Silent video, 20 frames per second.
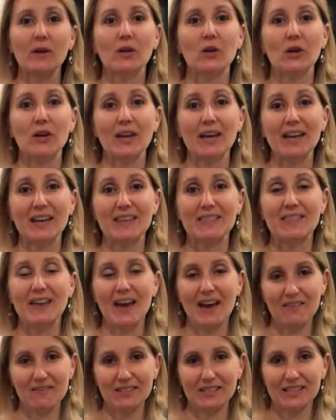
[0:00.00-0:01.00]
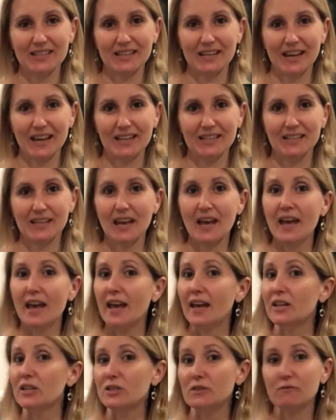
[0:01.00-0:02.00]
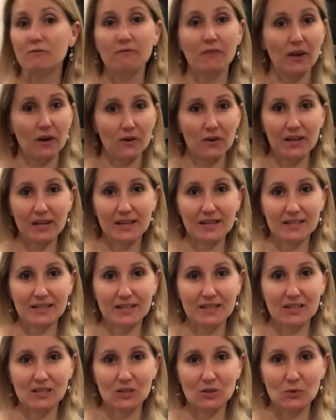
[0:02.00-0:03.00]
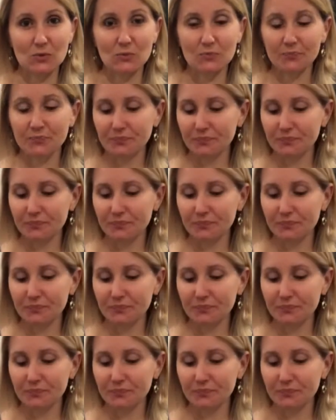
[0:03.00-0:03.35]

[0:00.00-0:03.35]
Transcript: cook it in the oven tonight. And it's very easy to do.